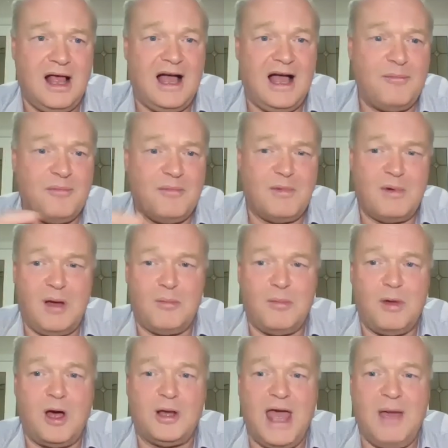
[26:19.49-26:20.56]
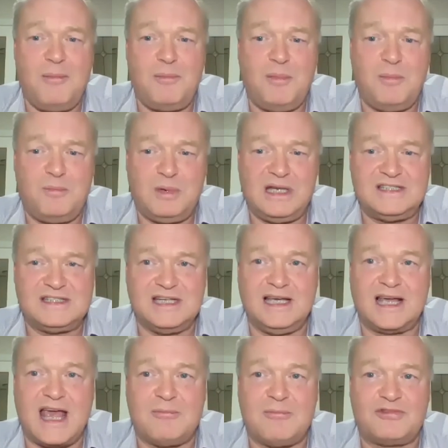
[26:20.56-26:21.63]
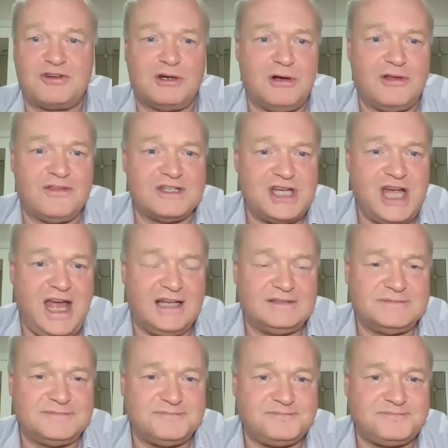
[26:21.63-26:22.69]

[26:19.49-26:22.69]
I'd happily see it come through on the chat.